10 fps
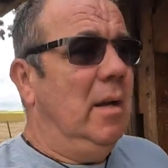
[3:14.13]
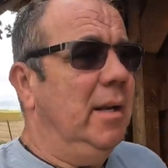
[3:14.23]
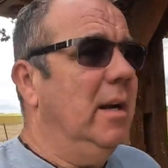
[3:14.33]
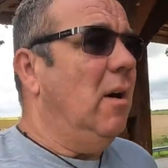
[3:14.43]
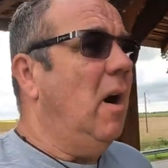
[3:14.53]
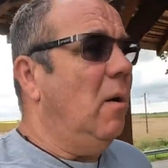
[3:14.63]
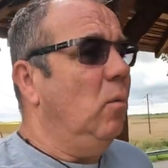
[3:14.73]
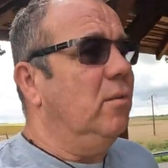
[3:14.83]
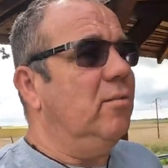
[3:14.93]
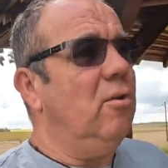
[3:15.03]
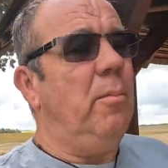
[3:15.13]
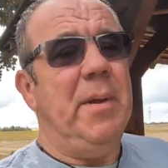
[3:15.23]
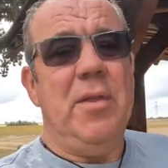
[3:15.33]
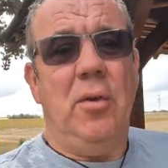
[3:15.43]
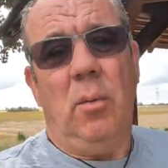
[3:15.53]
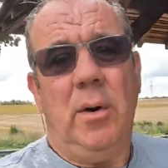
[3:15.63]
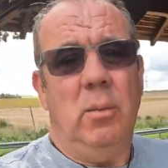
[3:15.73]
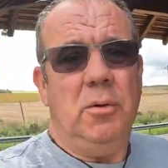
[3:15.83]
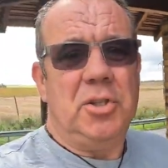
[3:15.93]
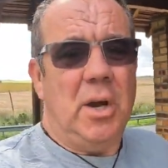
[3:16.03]
You know, I would stop in the other one,
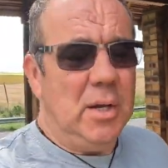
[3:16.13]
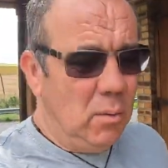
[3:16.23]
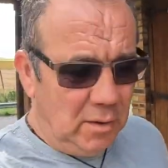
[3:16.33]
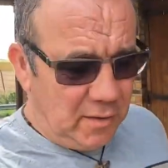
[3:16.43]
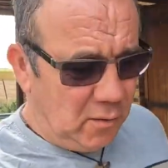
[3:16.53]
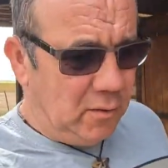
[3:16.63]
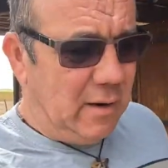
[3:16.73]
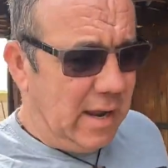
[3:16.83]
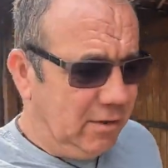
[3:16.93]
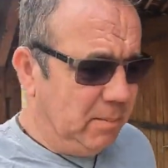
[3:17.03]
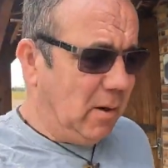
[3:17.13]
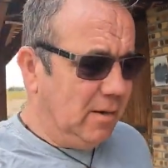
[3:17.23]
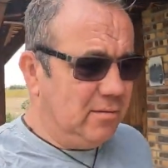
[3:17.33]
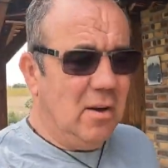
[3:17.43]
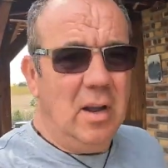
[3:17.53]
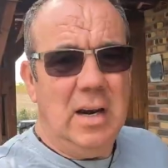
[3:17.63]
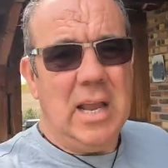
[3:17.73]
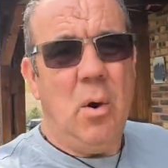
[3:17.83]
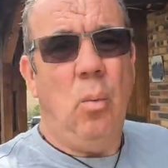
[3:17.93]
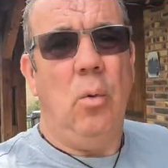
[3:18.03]
and we'll show you one of the other Aires, but I
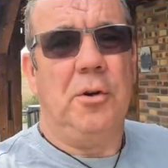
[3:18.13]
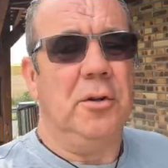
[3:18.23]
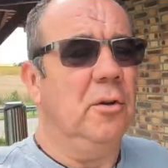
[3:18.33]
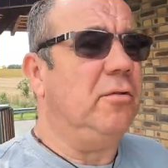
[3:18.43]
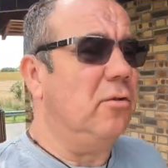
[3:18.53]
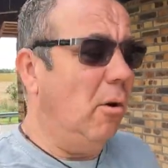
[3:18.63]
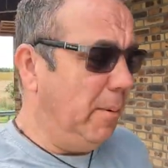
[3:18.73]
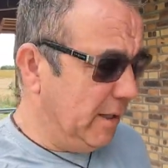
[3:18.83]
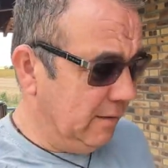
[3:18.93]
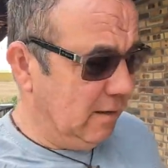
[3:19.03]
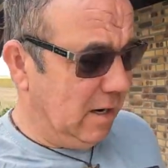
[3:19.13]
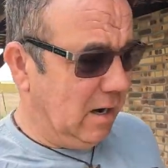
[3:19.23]
certainly wouldn't stop in